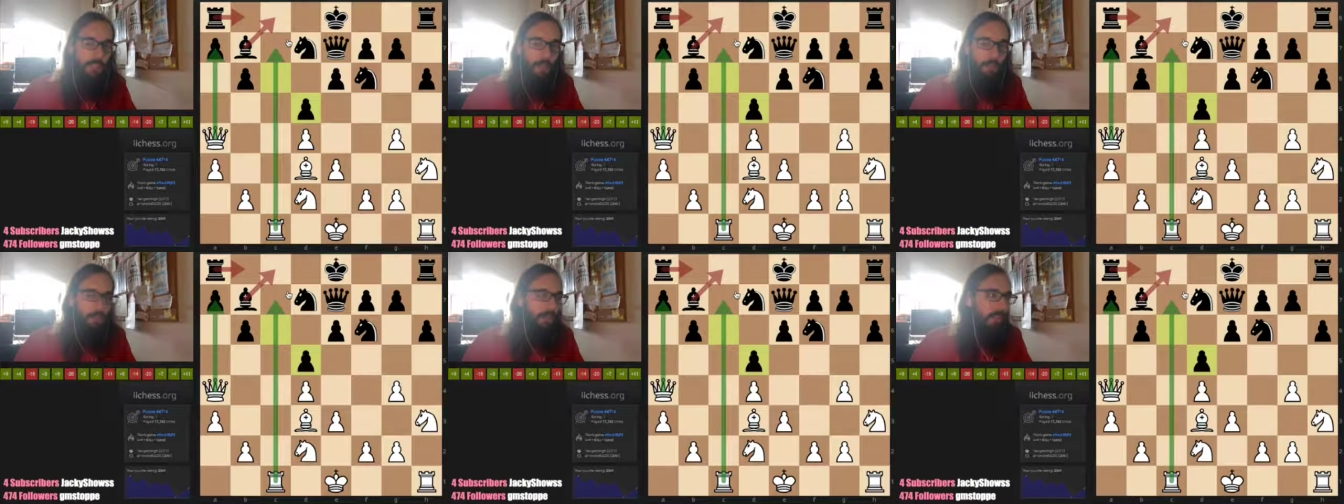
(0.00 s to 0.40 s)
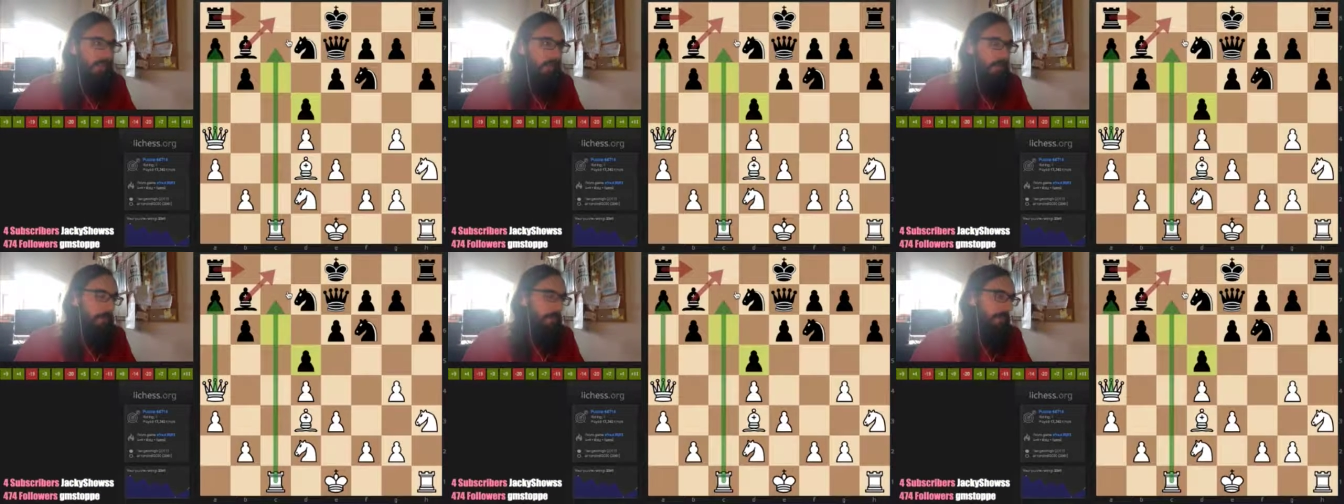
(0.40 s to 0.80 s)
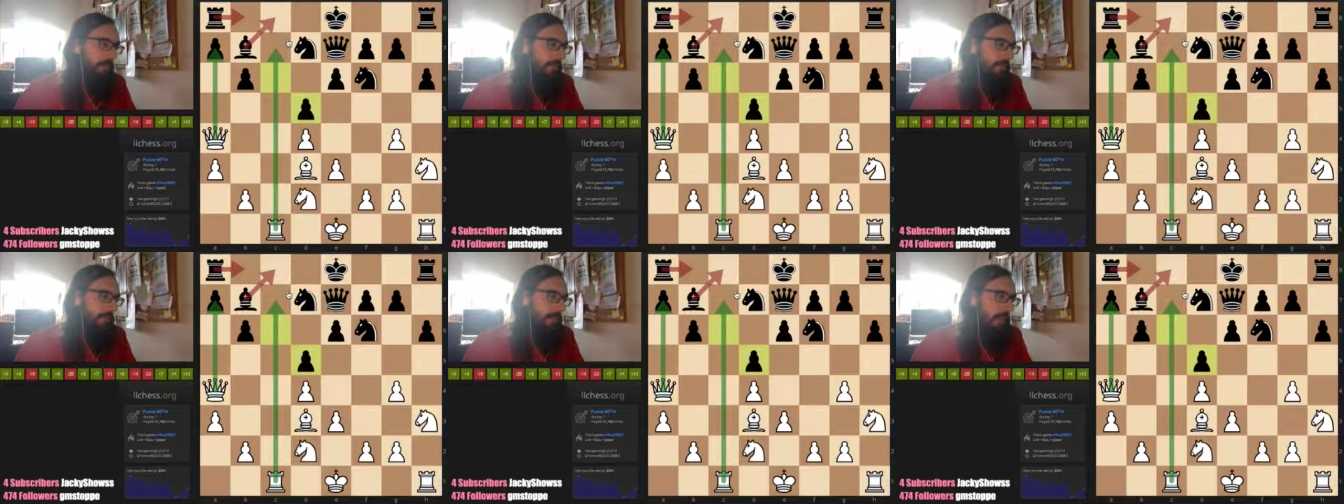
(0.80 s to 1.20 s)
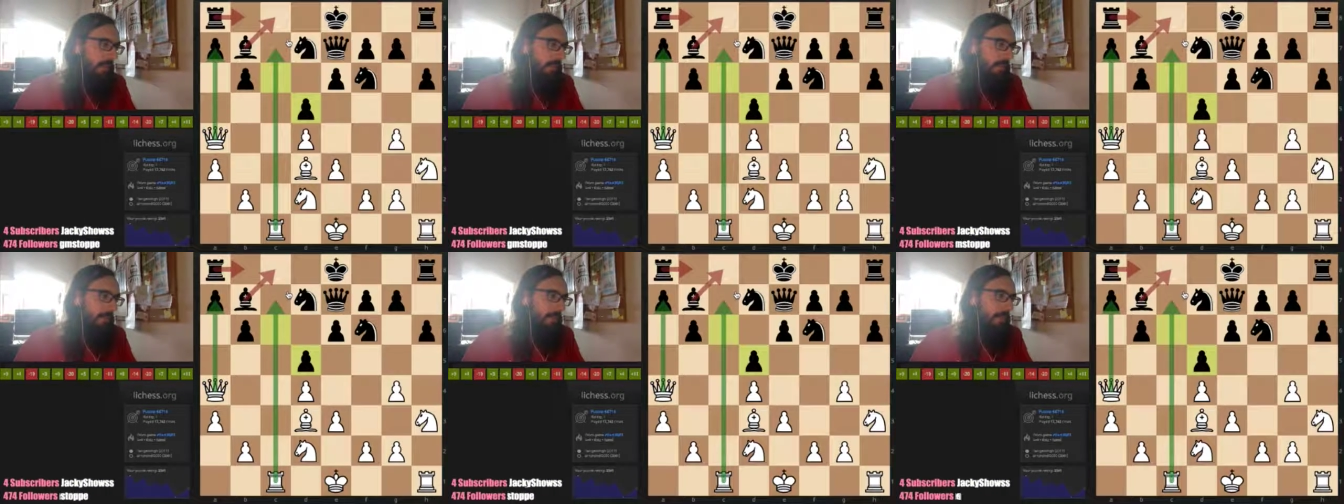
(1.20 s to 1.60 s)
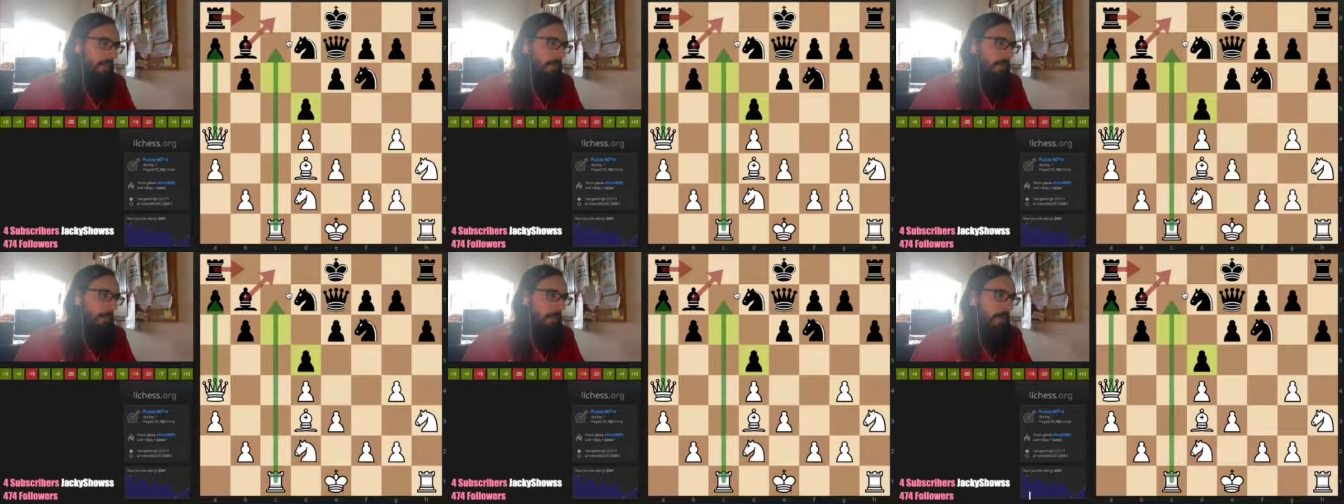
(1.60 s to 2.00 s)
I was thinking about
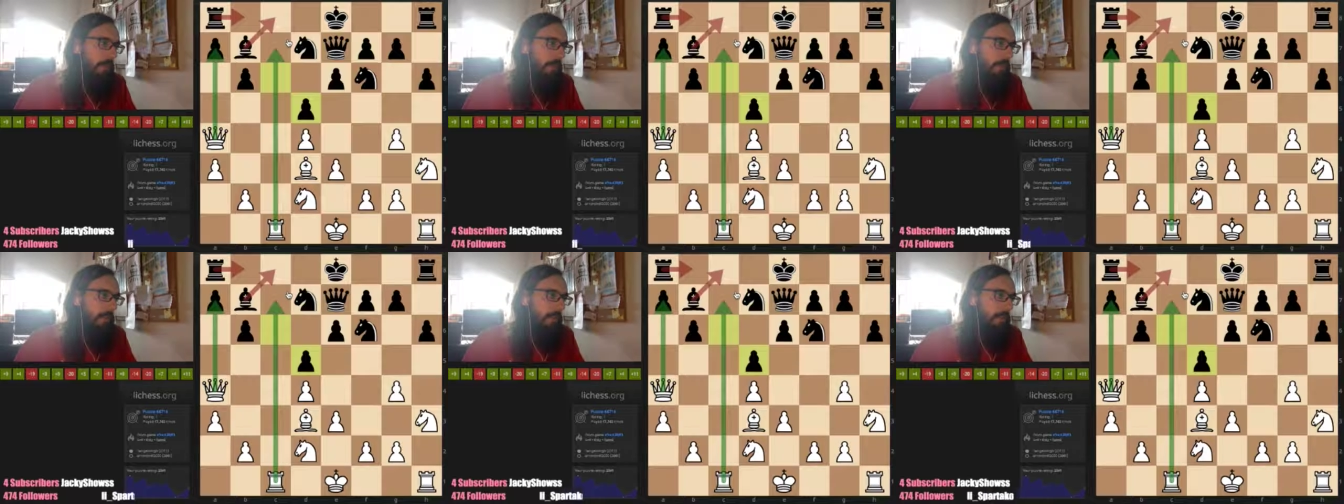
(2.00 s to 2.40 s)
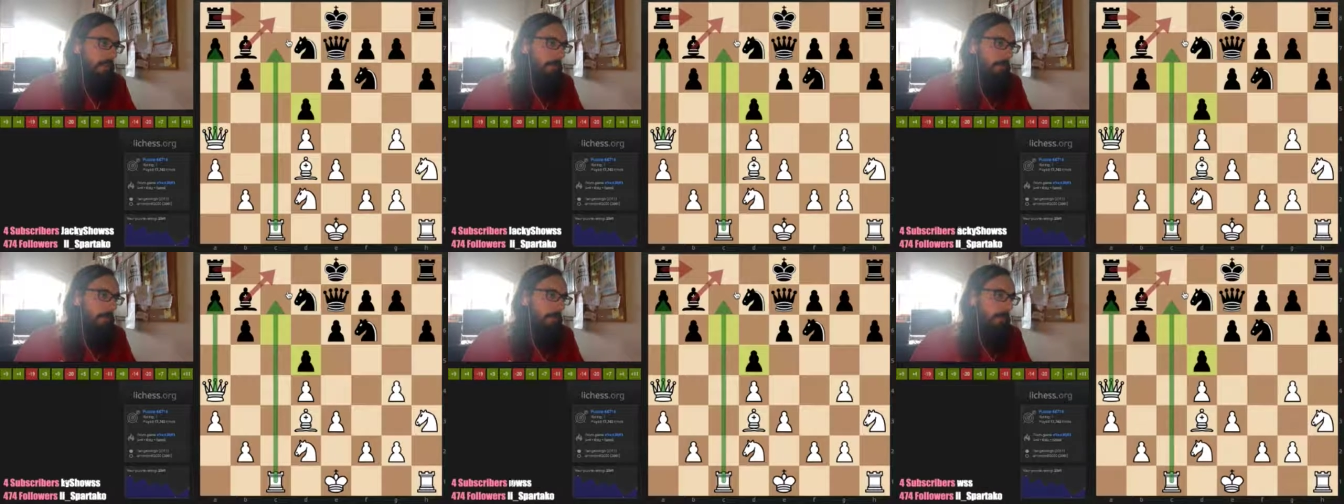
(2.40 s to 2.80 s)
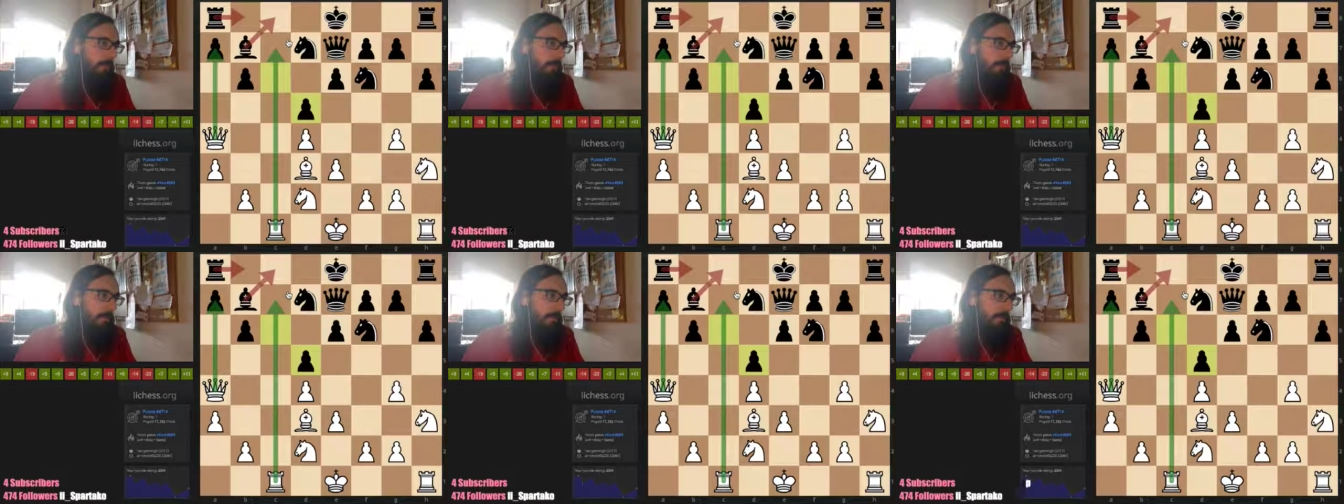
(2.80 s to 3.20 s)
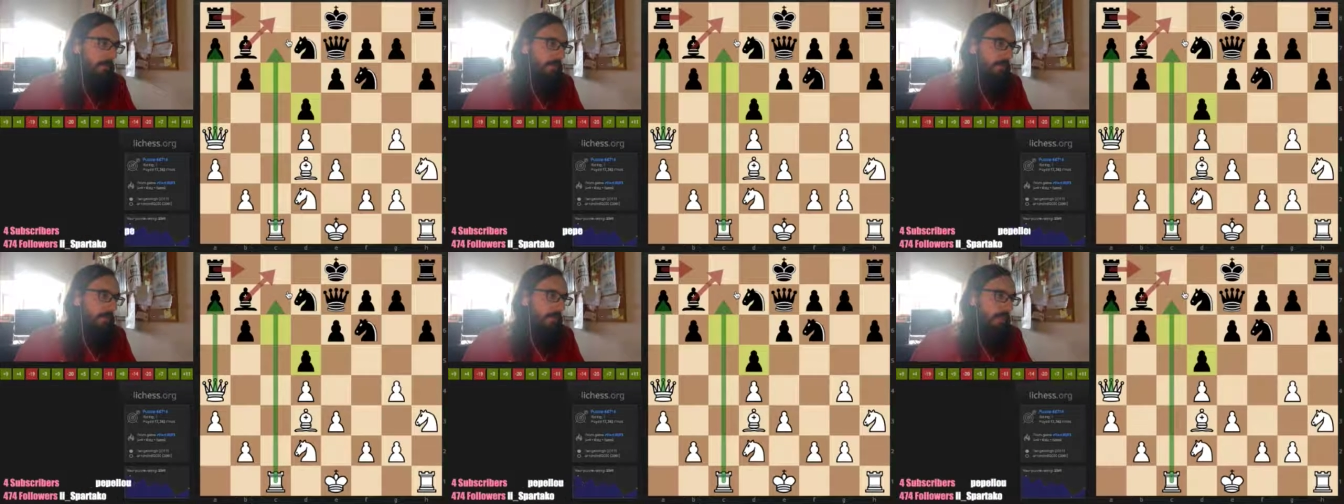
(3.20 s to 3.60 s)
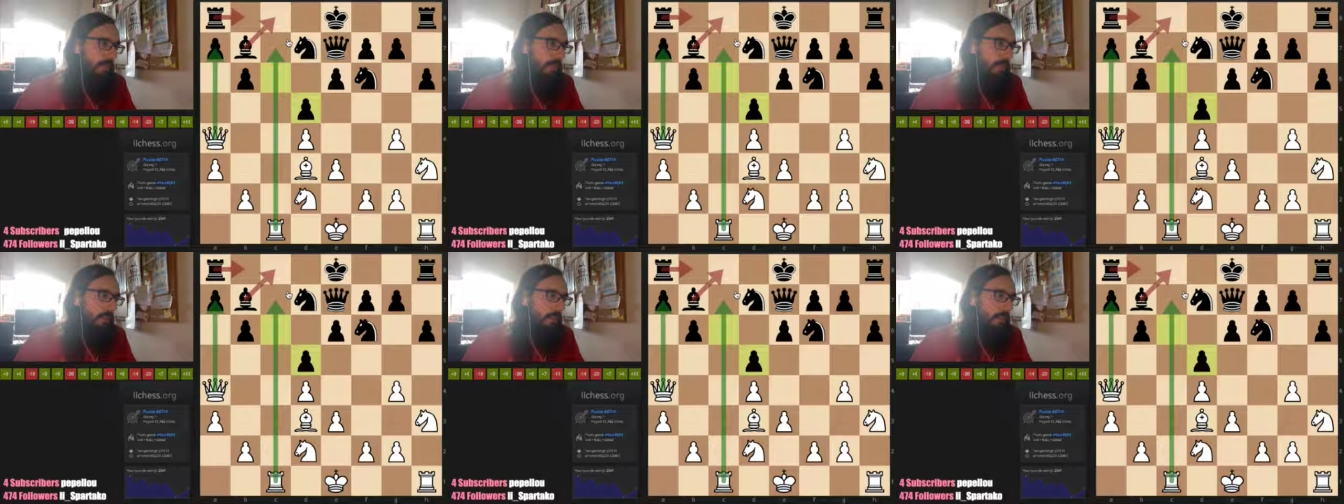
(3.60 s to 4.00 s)
sacrificing on b8 and then playing bishop b5
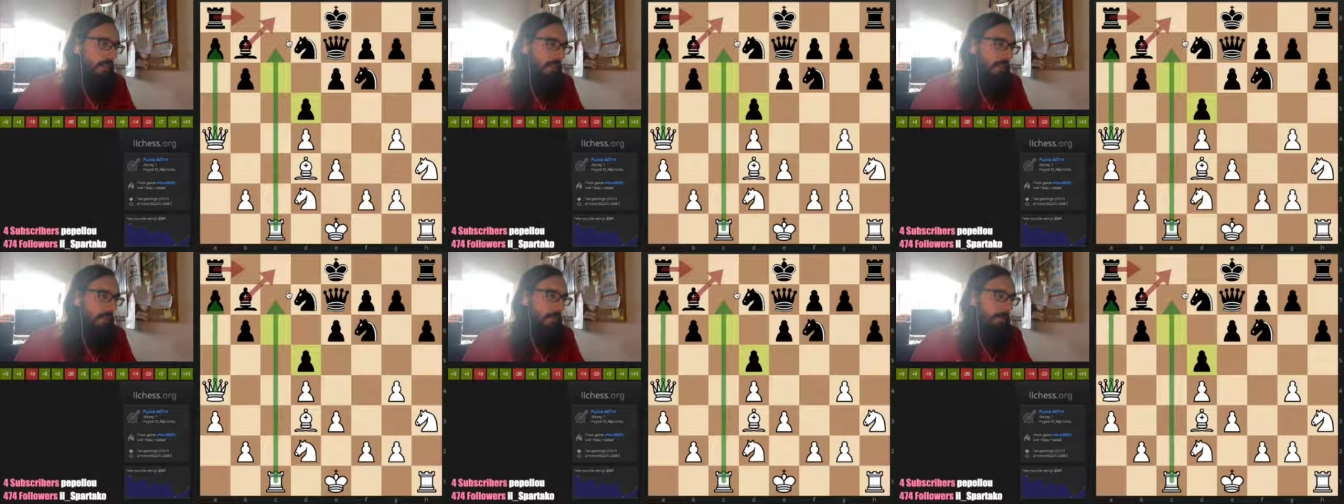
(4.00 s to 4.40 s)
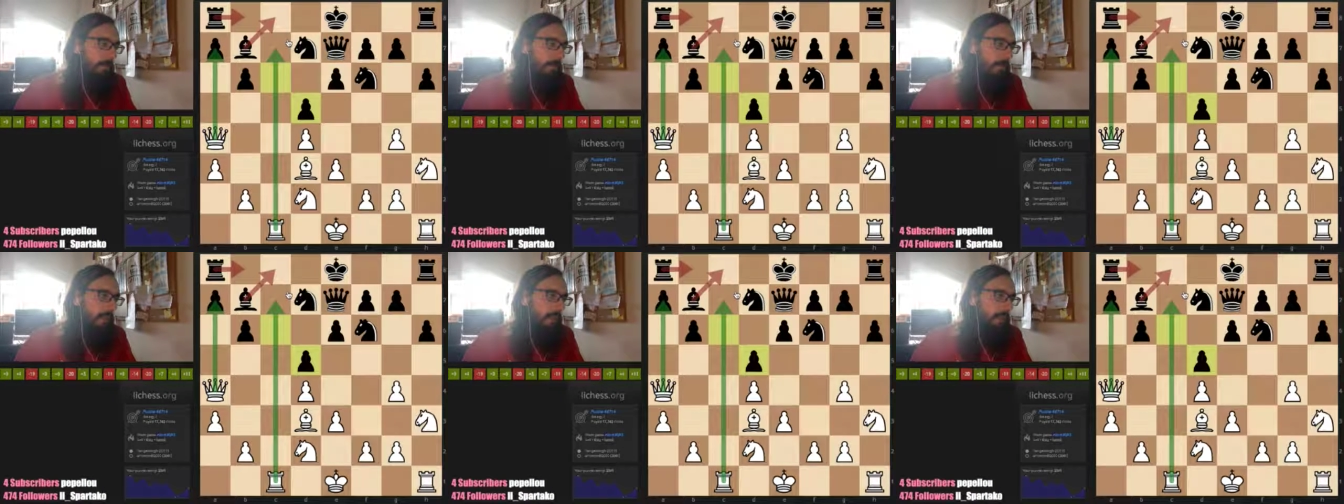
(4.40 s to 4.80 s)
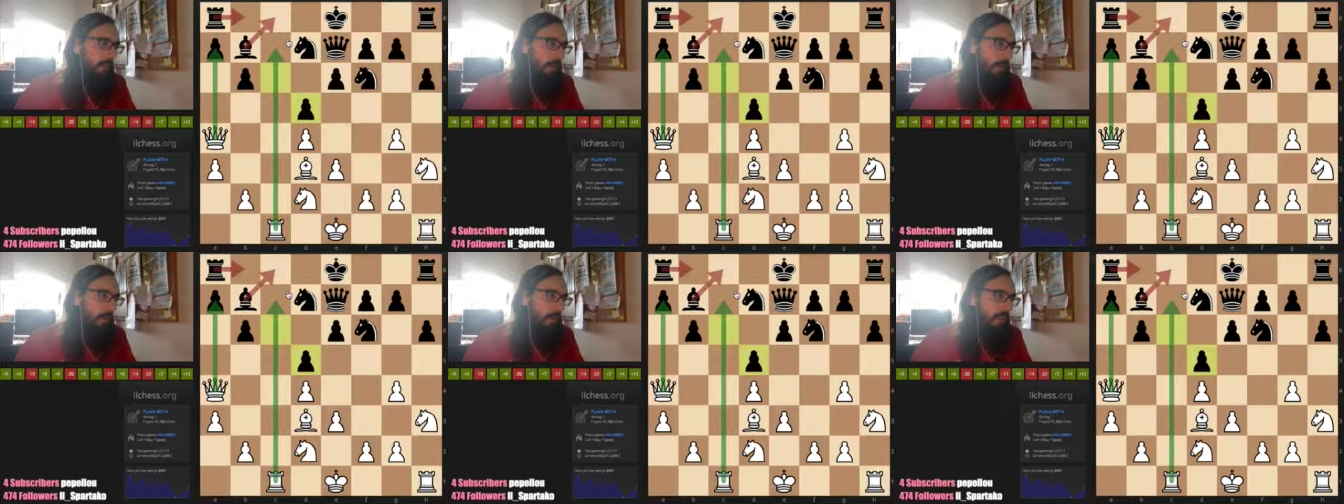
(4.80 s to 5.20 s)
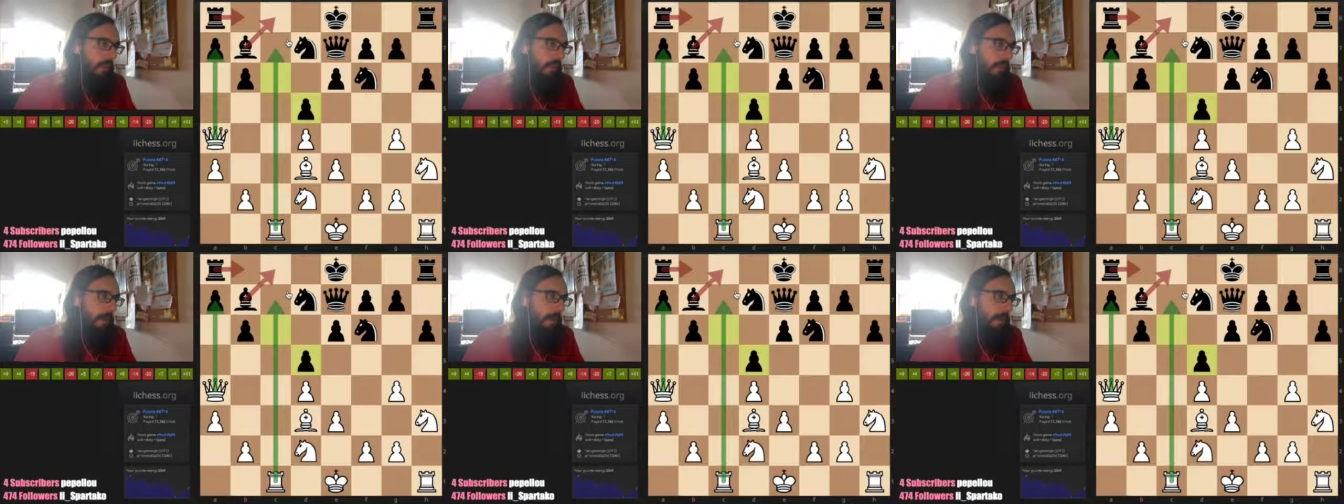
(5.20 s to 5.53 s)
check to regain the queen,